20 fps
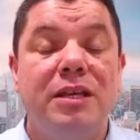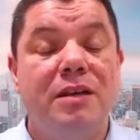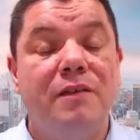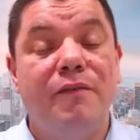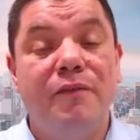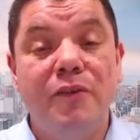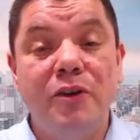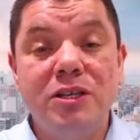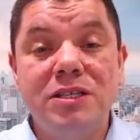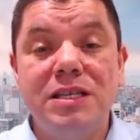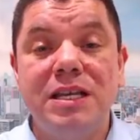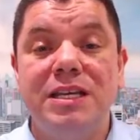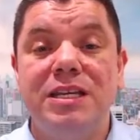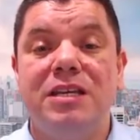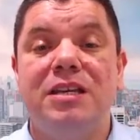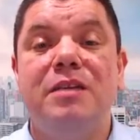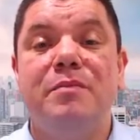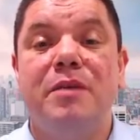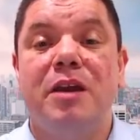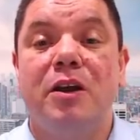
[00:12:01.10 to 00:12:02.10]
you, firstly, you
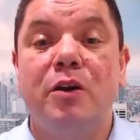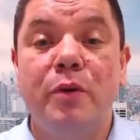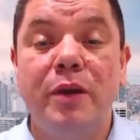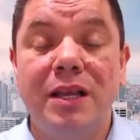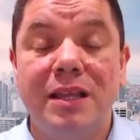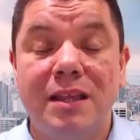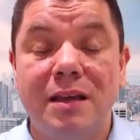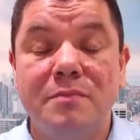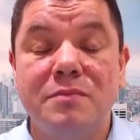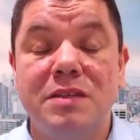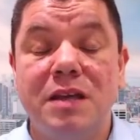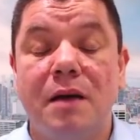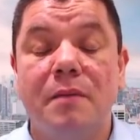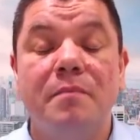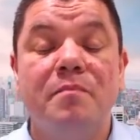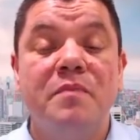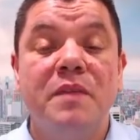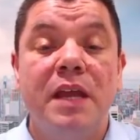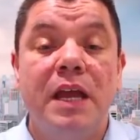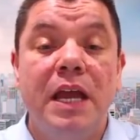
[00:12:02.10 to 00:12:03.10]
give me a quick thumbs up.
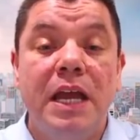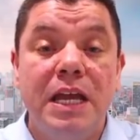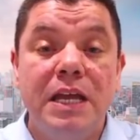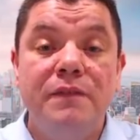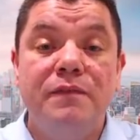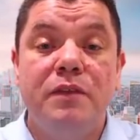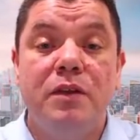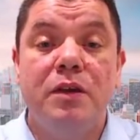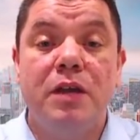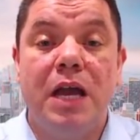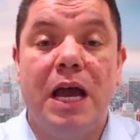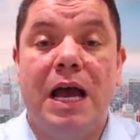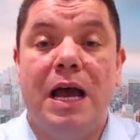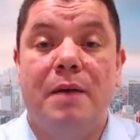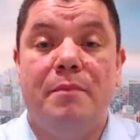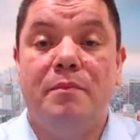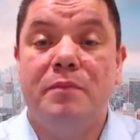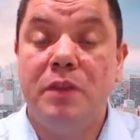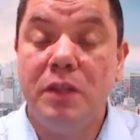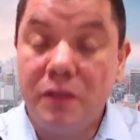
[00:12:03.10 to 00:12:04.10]
If you
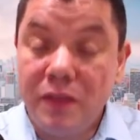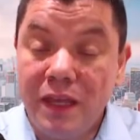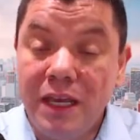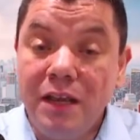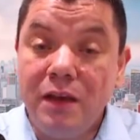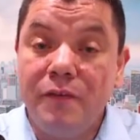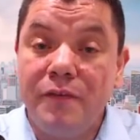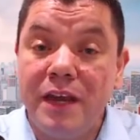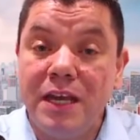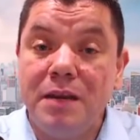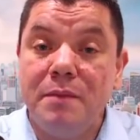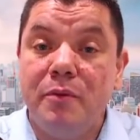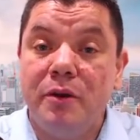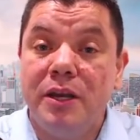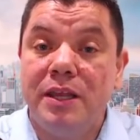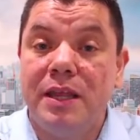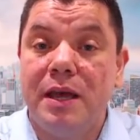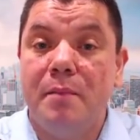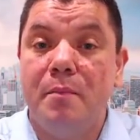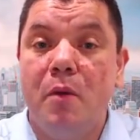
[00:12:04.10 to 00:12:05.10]
um, think of anybody
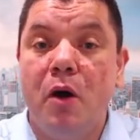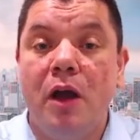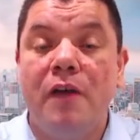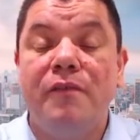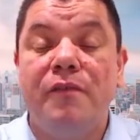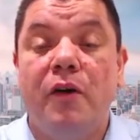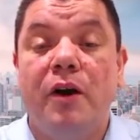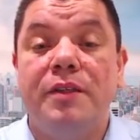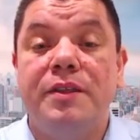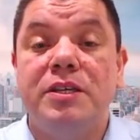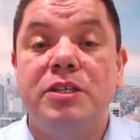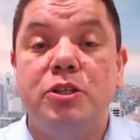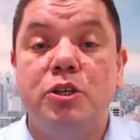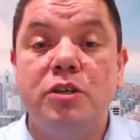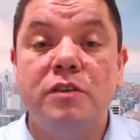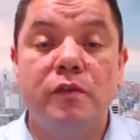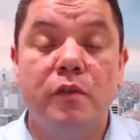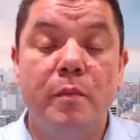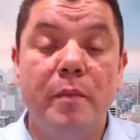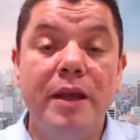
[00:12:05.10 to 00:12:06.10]
that might find this
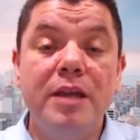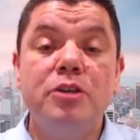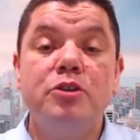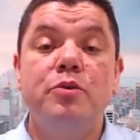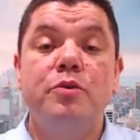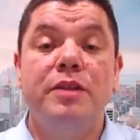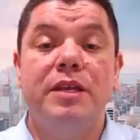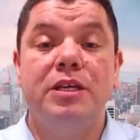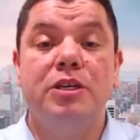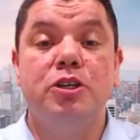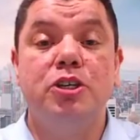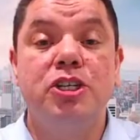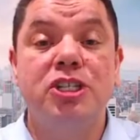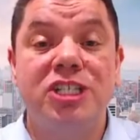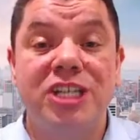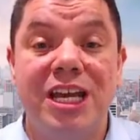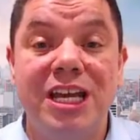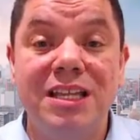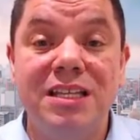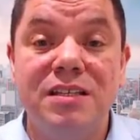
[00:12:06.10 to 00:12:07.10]
useful, make sure that you
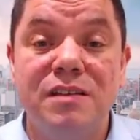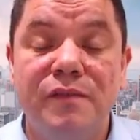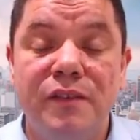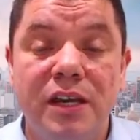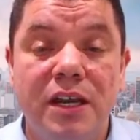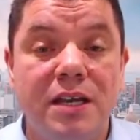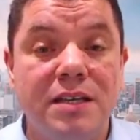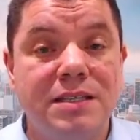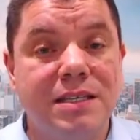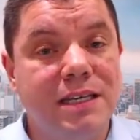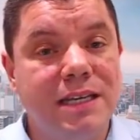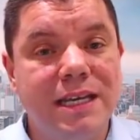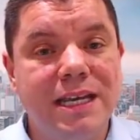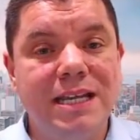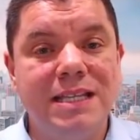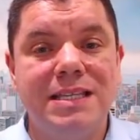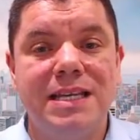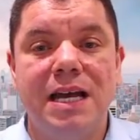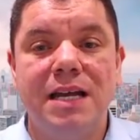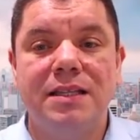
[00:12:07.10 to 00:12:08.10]
share this video so it
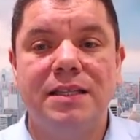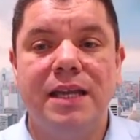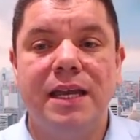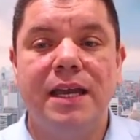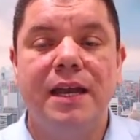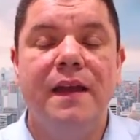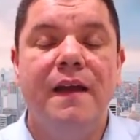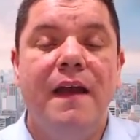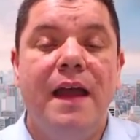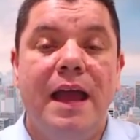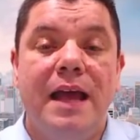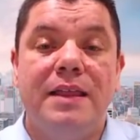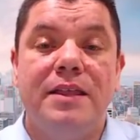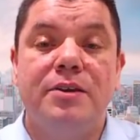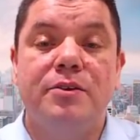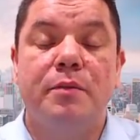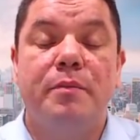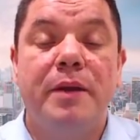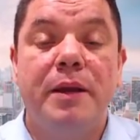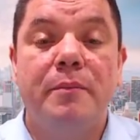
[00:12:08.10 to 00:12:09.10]
gets out there and there are
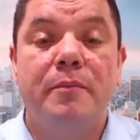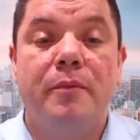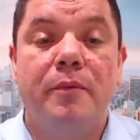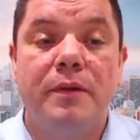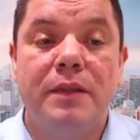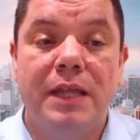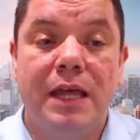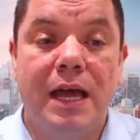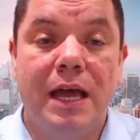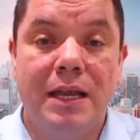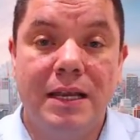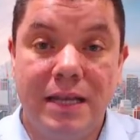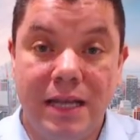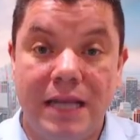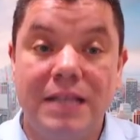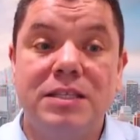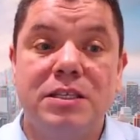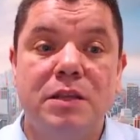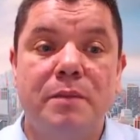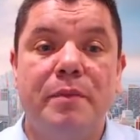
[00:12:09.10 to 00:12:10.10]
people that it
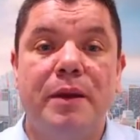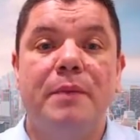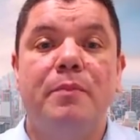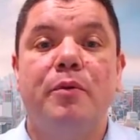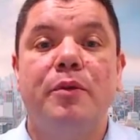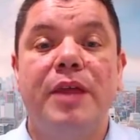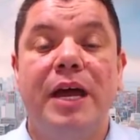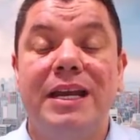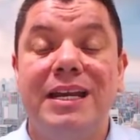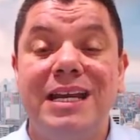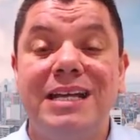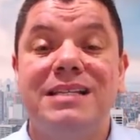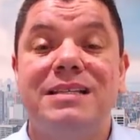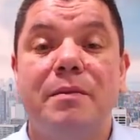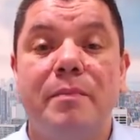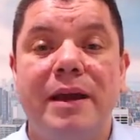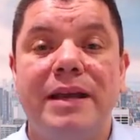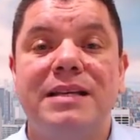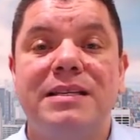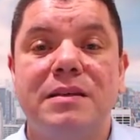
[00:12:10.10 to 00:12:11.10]
gets to people that need to
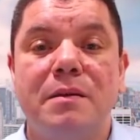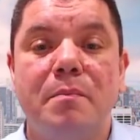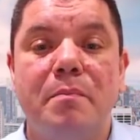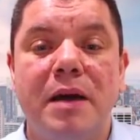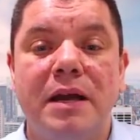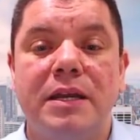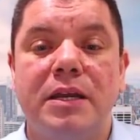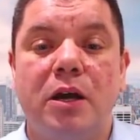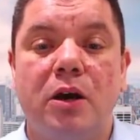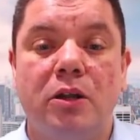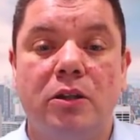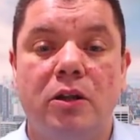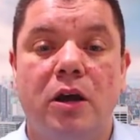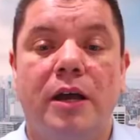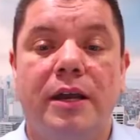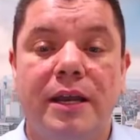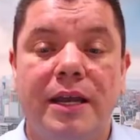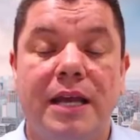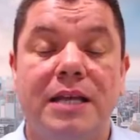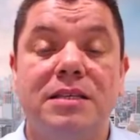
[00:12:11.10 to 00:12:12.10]
make some money online,
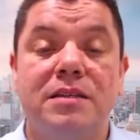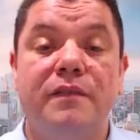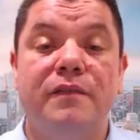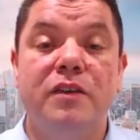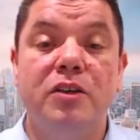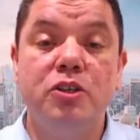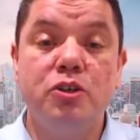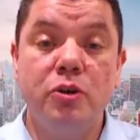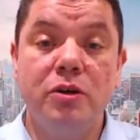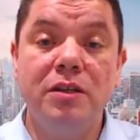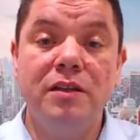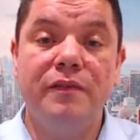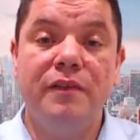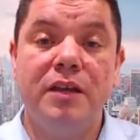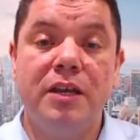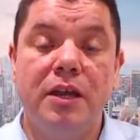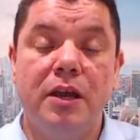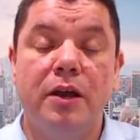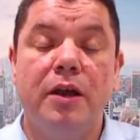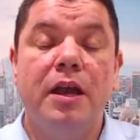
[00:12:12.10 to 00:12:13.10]
okay? So if you enjoyed the
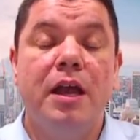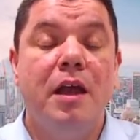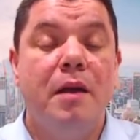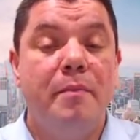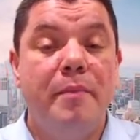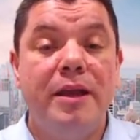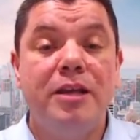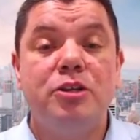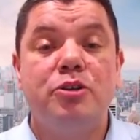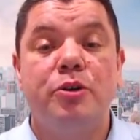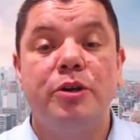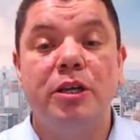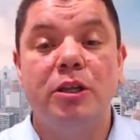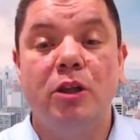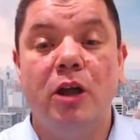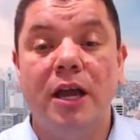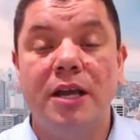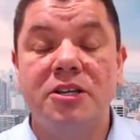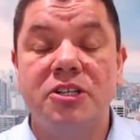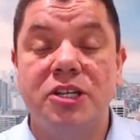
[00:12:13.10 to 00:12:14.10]
video, make sure you
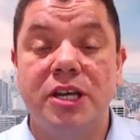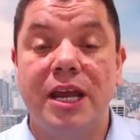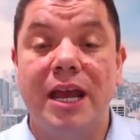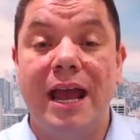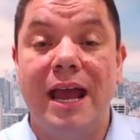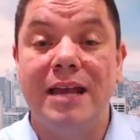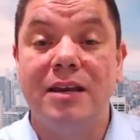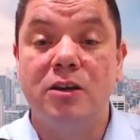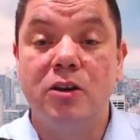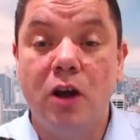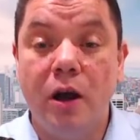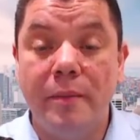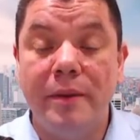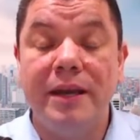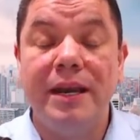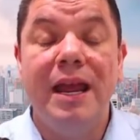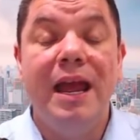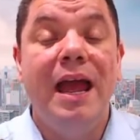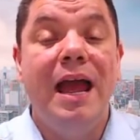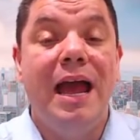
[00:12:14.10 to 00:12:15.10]
like, share, and comment.
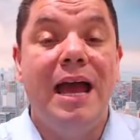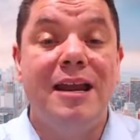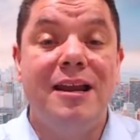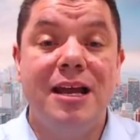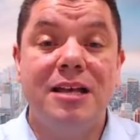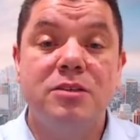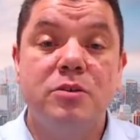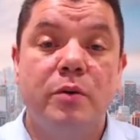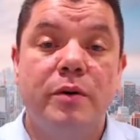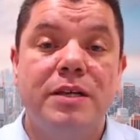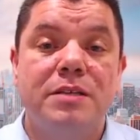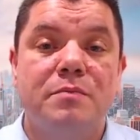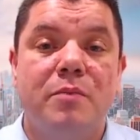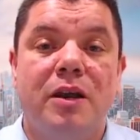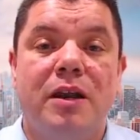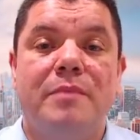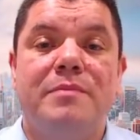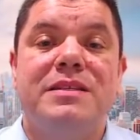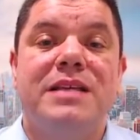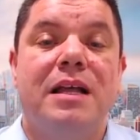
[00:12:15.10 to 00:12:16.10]
And as always, my
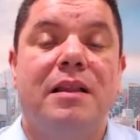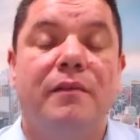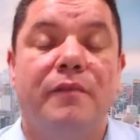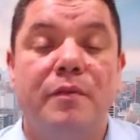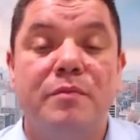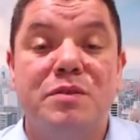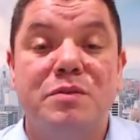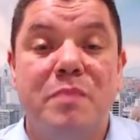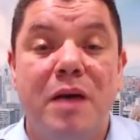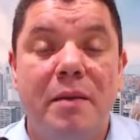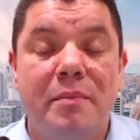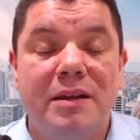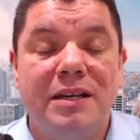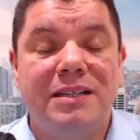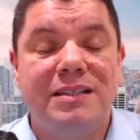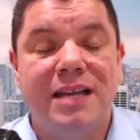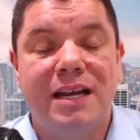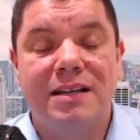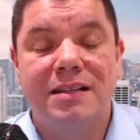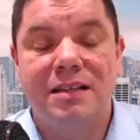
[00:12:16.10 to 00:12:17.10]
name is Alan from Smart Money
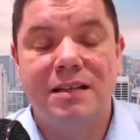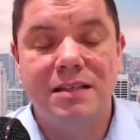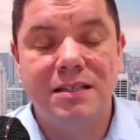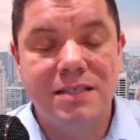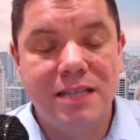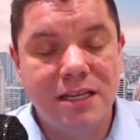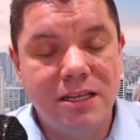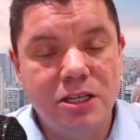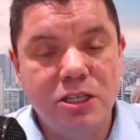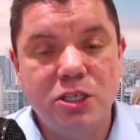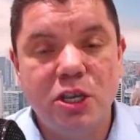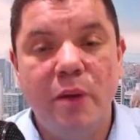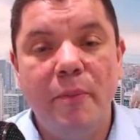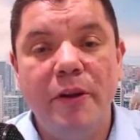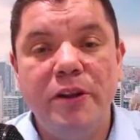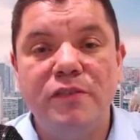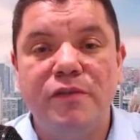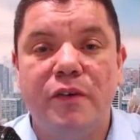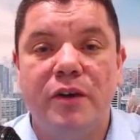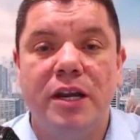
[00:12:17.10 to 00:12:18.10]
Tactics. Thank you so much
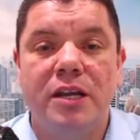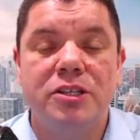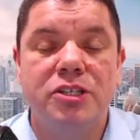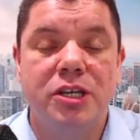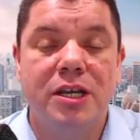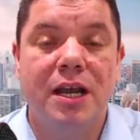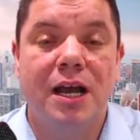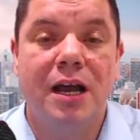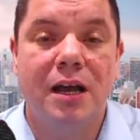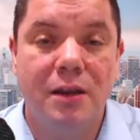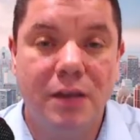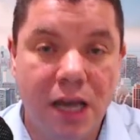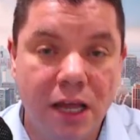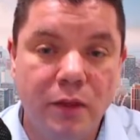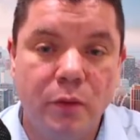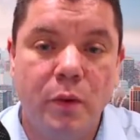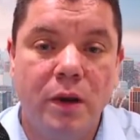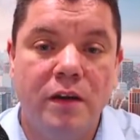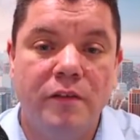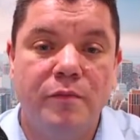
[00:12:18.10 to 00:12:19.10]
for watching another
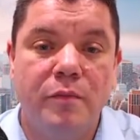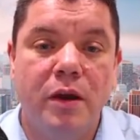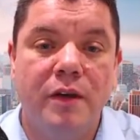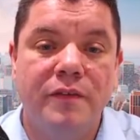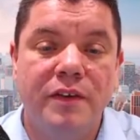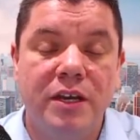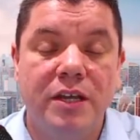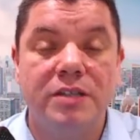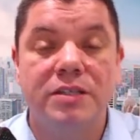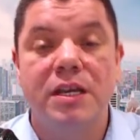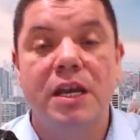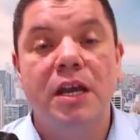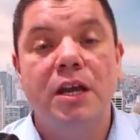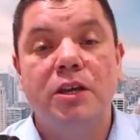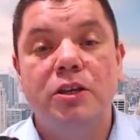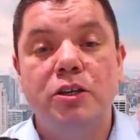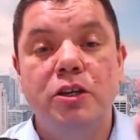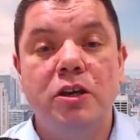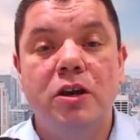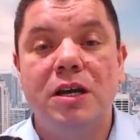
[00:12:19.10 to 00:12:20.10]
one of my videos.
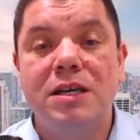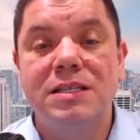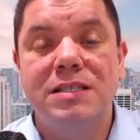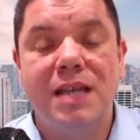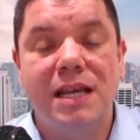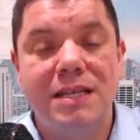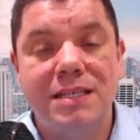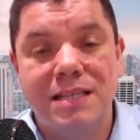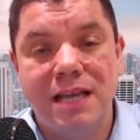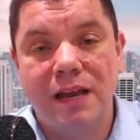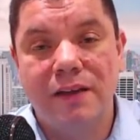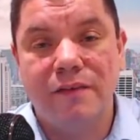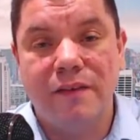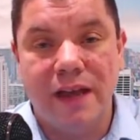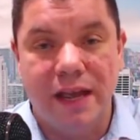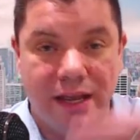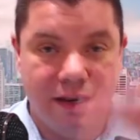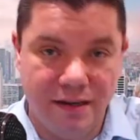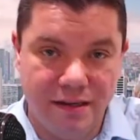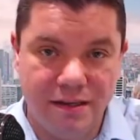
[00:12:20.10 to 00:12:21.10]
You guys stay safe
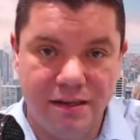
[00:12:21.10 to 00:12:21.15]
and